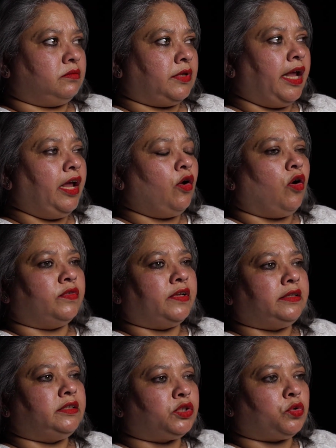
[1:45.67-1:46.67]
think of,
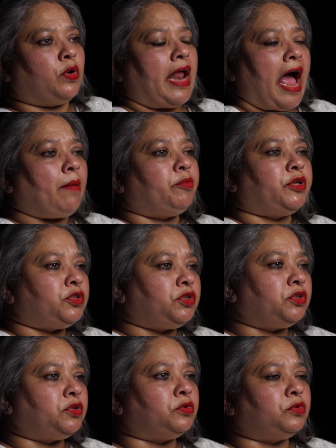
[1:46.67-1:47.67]
that this could happen
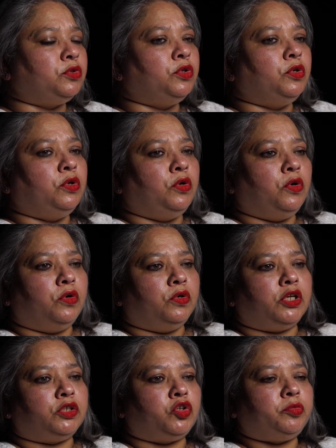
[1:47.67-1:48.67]
to you.
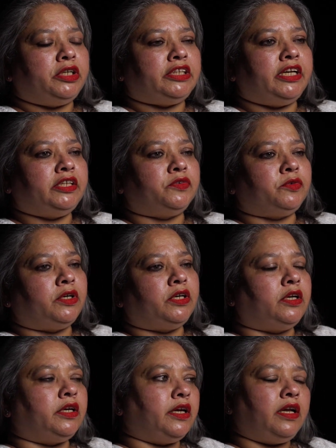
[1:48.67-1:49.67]
There's so many things we
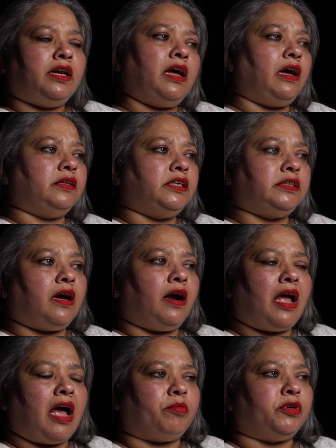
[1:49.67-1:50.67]
wonder, okay, no, this
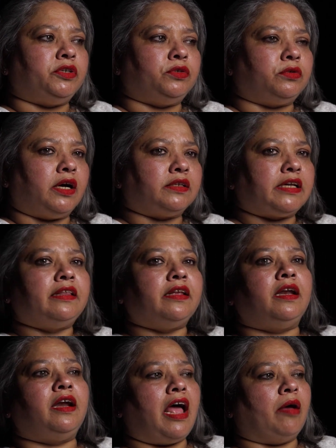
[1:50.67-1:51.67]
can't happen to us, and
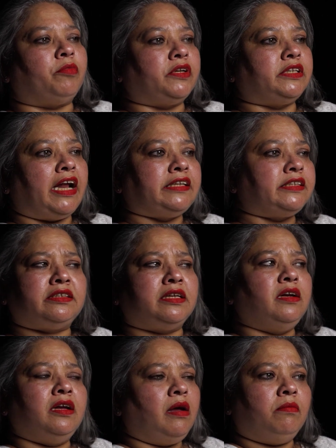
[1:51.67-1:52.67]
then it happened. And I said,
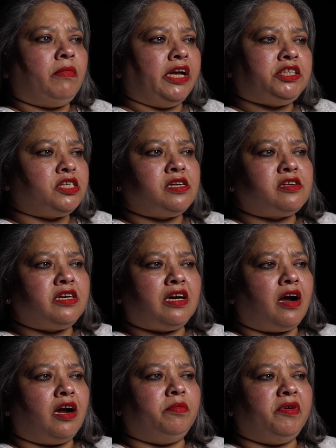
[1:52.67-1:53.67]
my children
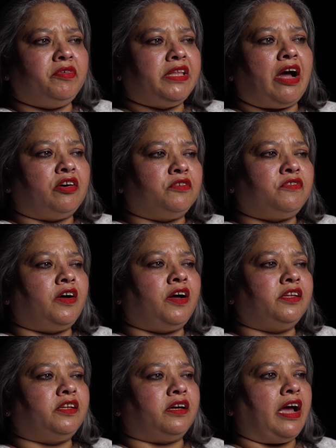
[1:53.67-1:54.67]
can't be without a
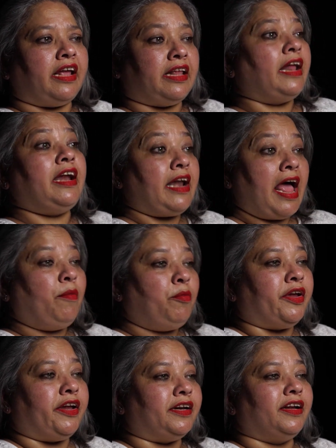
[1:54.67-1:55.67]
father, and then it
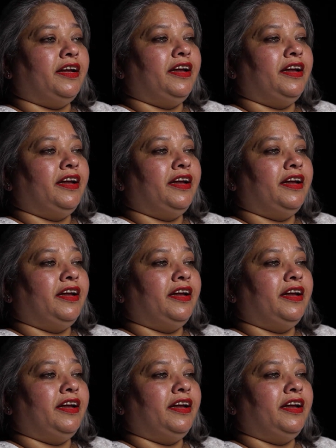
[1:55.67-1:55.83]
happened.